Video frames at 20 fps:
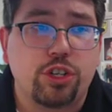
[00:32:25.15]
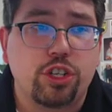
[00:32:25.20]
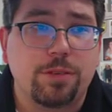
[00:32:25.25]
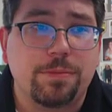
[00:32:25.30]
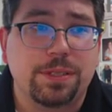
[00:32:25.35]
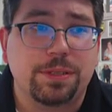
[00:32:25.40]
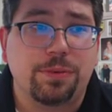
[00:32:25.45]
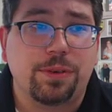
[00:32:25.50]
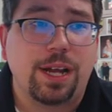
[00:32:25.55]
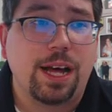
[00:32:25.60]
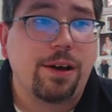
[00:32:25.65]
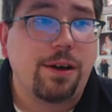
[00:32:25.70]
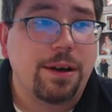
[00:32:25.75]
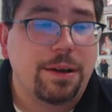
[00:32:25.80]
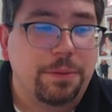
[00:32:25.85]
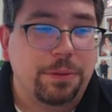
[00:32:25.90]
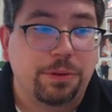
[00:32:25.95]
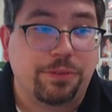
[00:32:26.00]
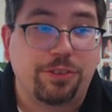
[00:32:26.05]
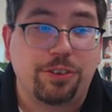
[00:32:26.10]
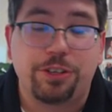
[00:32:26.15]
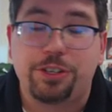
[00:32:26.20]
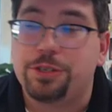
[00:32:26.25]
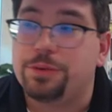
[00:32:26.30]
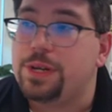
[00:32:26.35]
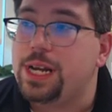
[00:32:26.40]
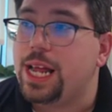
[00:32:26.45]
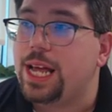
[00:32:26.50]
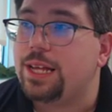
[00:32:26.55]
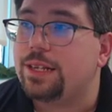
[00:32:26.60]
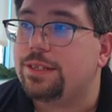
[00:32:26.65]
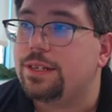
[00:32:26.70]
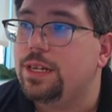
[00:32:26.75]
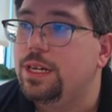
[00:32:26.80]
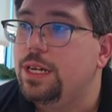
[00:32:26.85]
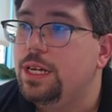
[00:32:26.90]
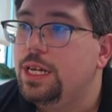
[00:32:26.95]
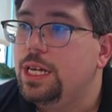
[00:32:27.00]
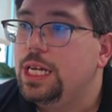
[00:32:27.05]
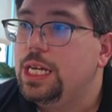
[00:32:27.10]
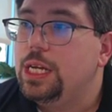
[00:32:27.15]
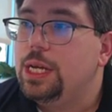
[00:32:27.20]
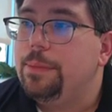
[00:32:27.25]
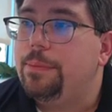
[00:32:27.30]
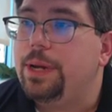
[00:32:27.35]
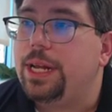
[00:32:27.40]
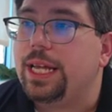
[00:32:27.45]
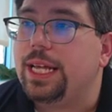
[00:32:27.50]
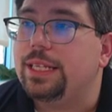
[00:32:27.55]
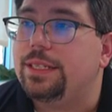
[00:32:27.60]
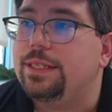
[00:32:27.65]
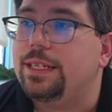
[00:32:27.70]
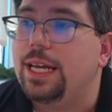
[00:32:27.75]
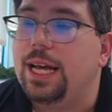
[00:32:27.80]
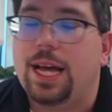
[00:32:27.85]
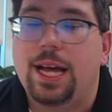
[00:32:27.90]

It's what how I refer to it as, but it gets uh,